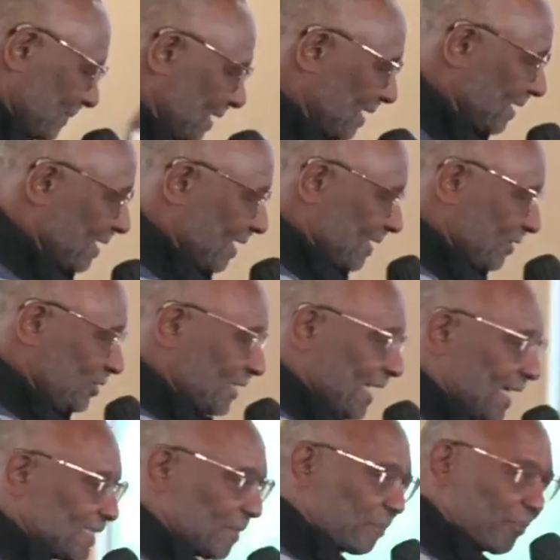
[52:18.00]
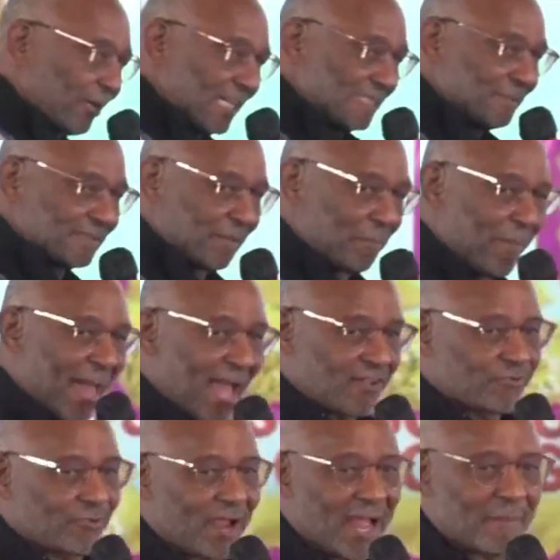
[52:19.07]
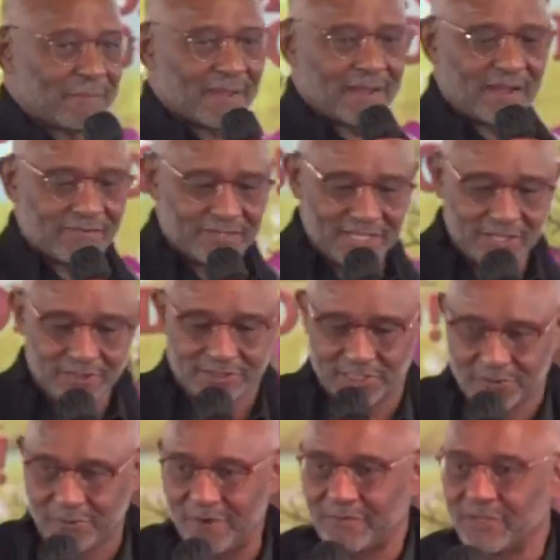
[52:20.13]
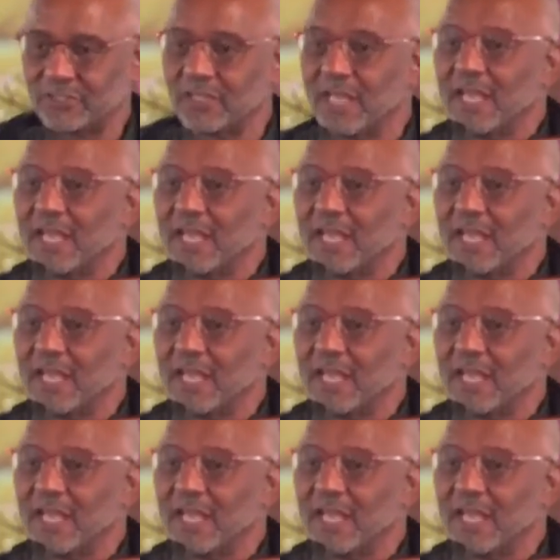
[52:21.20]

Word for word: using it as a principle, as a backdrop of guilty grief. You